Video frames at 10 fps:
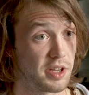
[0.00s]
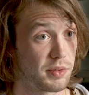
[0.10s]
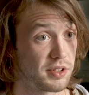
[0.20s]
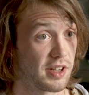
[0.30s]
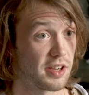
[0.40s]
9
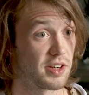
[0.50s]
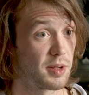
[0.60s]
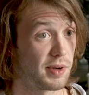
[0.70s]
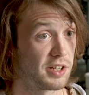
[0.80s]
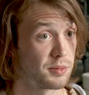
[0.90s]
months actually
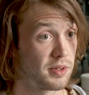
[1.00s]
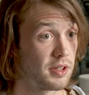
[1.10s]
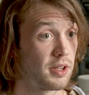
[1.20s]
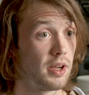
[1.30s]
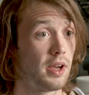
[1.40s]
placement.
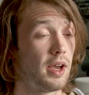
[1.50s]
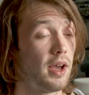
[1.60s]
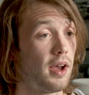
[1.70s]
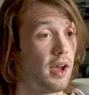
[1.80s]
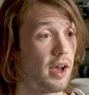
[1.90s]

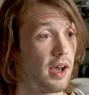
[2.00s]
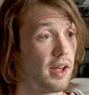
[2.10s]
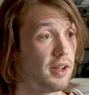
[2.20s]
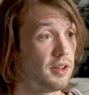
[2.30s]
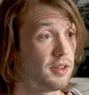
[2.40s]

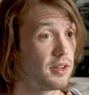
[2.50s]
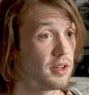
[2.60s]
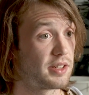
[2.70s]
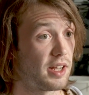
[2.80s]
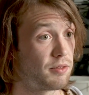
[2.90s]
And
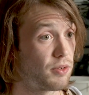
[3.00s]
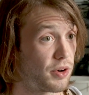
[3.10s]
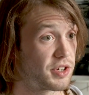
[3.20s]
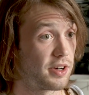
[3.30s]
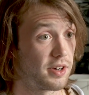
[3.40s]
then
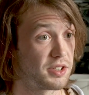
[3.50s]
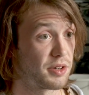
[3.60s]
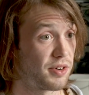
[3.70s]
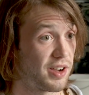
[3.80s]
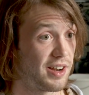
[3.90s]
4th year is our
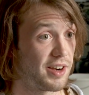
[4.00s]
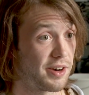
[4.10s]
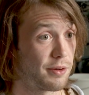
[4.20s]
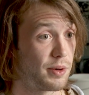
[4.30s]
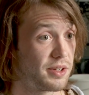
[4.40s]
final
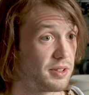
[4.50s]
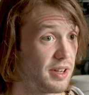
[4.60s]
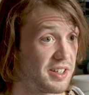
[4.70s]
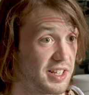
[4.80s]
year with our